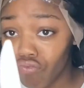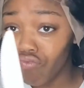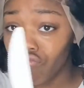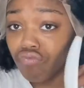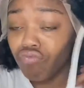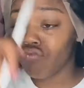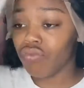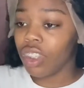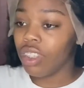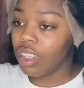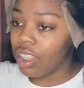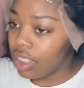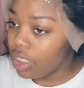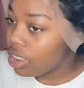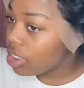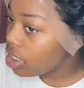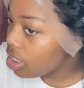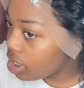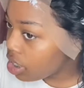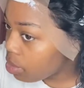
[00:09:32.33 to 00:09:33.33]
You don't
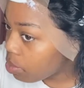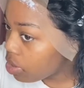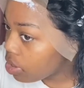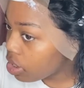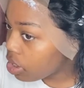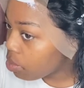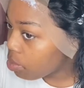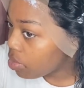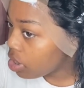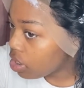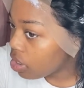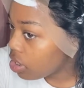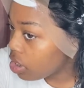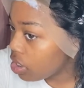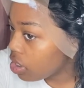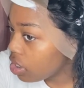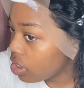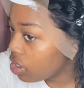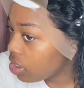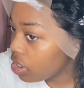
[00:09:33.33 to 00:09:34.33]
ever want to
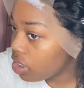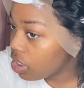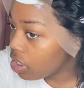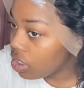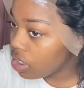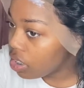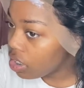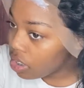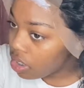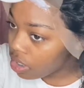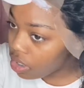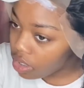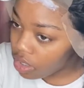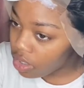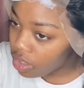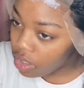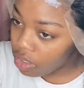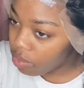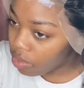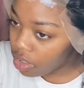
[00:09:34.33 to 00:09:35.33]
apply your
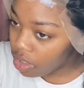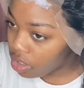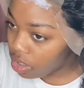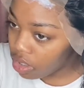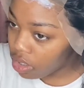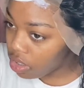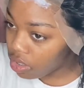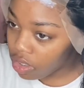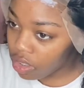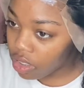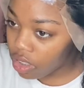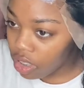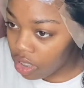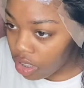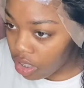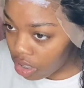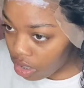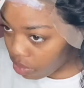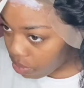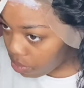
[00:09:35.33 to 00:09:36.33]
lace with the
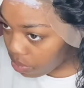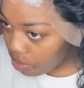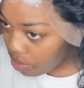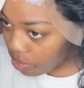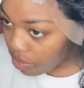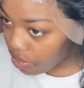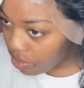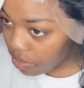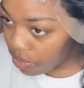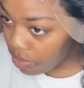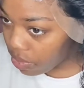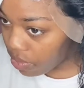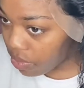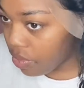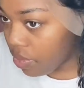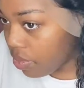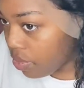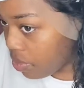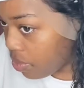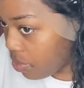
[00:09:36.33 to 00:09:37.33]
glue looking as
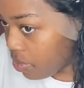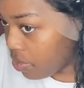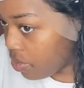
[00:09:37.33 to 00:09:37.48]
it's looking